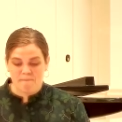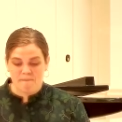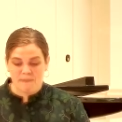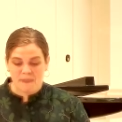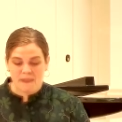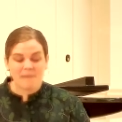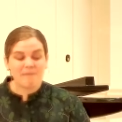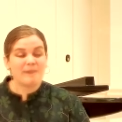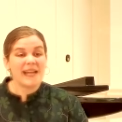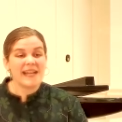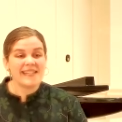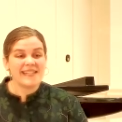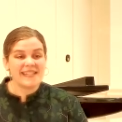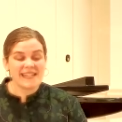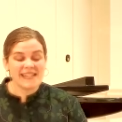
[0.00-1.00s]
A
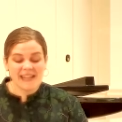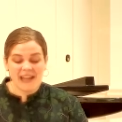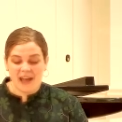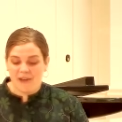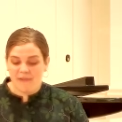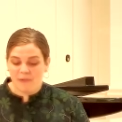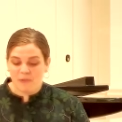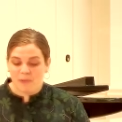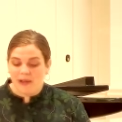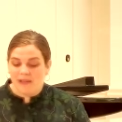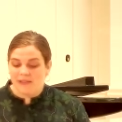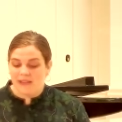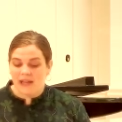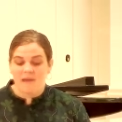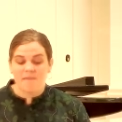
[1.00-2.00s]
blessing of
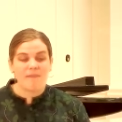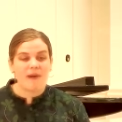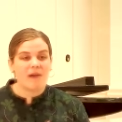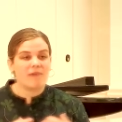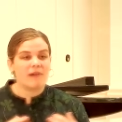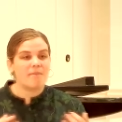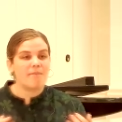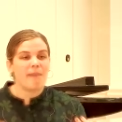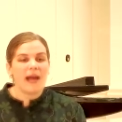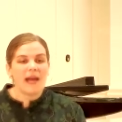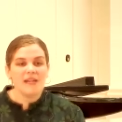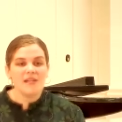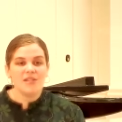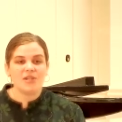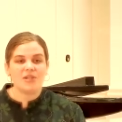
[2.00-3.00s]
welcome, a
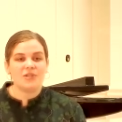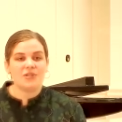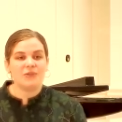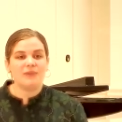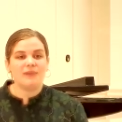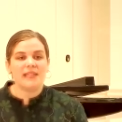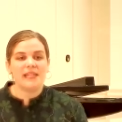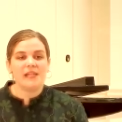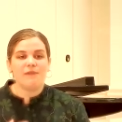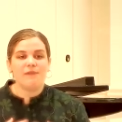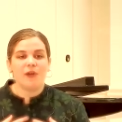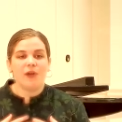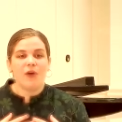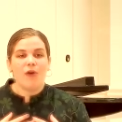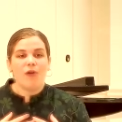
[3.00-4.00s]
reminder to live
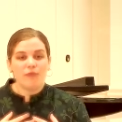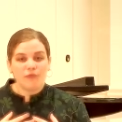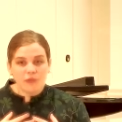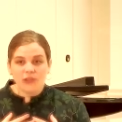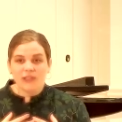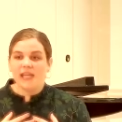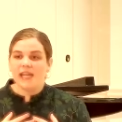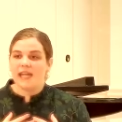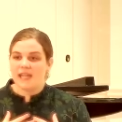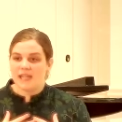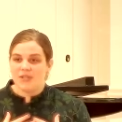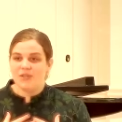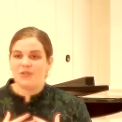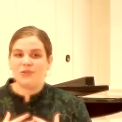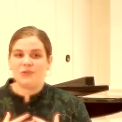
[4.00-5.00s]
fully
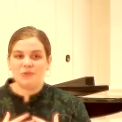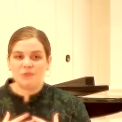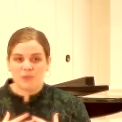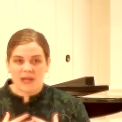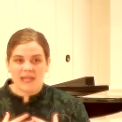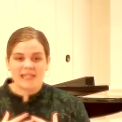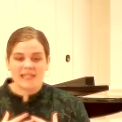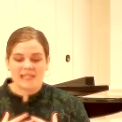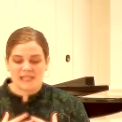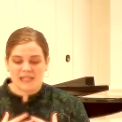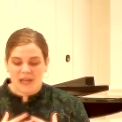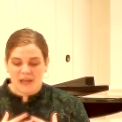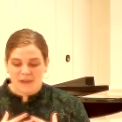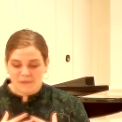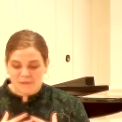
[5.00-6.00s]
into one's
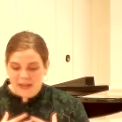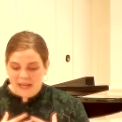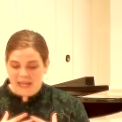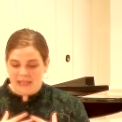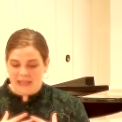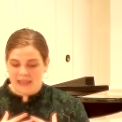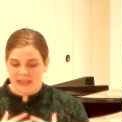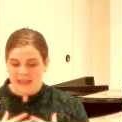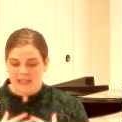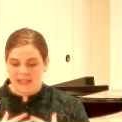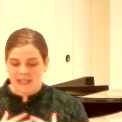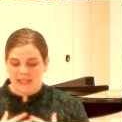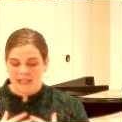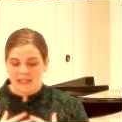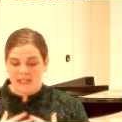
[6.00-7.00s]
faith,
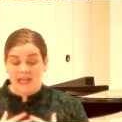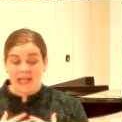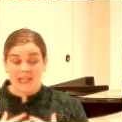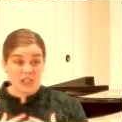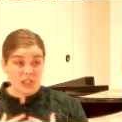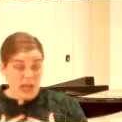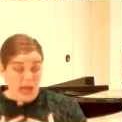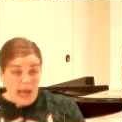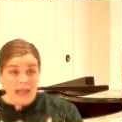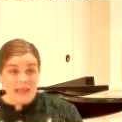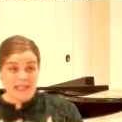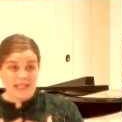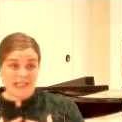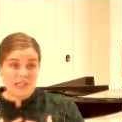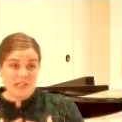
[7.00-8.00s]
a
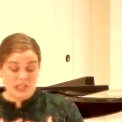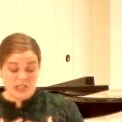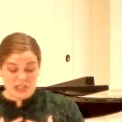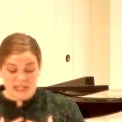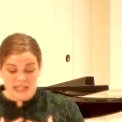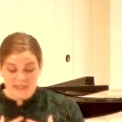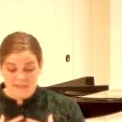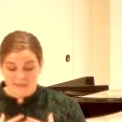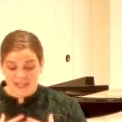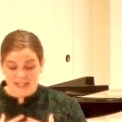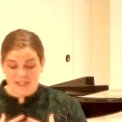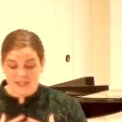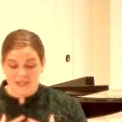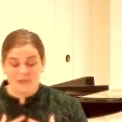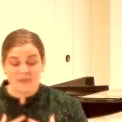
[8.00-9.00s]
challenge
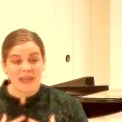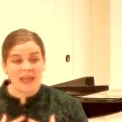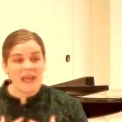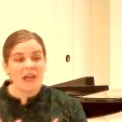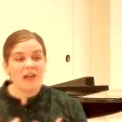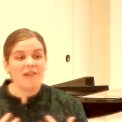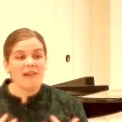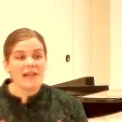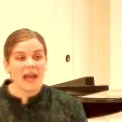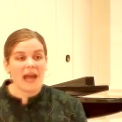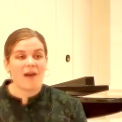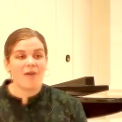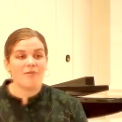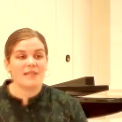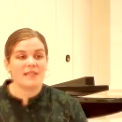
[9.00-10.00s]
even to carry
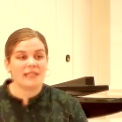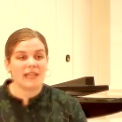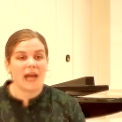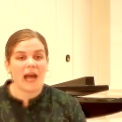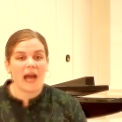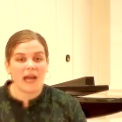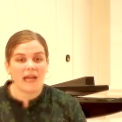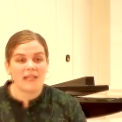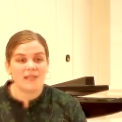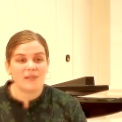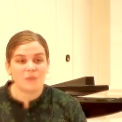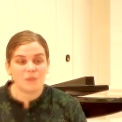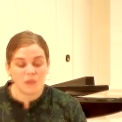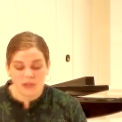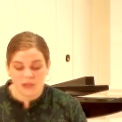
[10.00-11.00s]
out God's
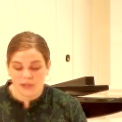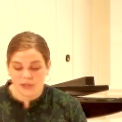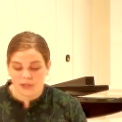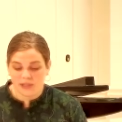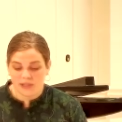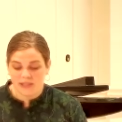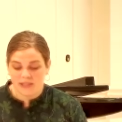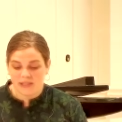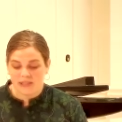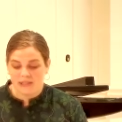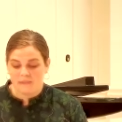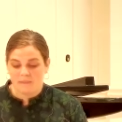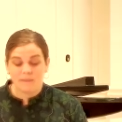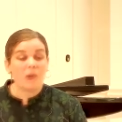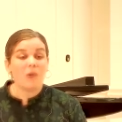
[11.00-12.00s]
word
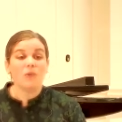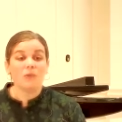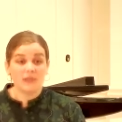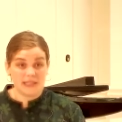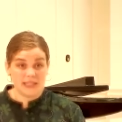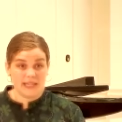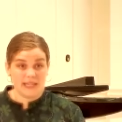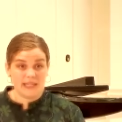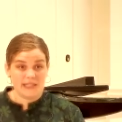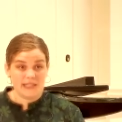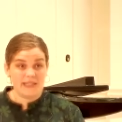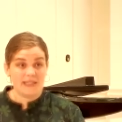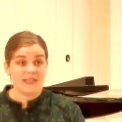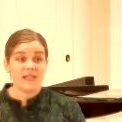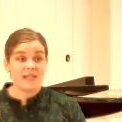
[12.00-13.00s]
boldly
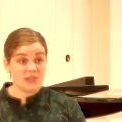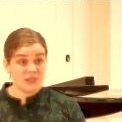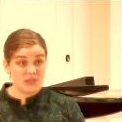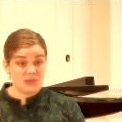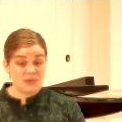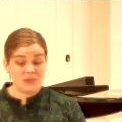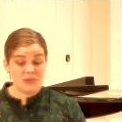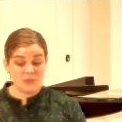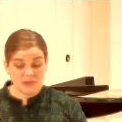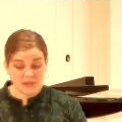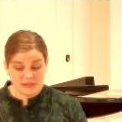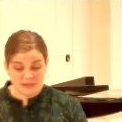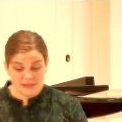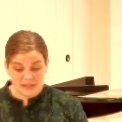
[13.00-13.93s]
into the world.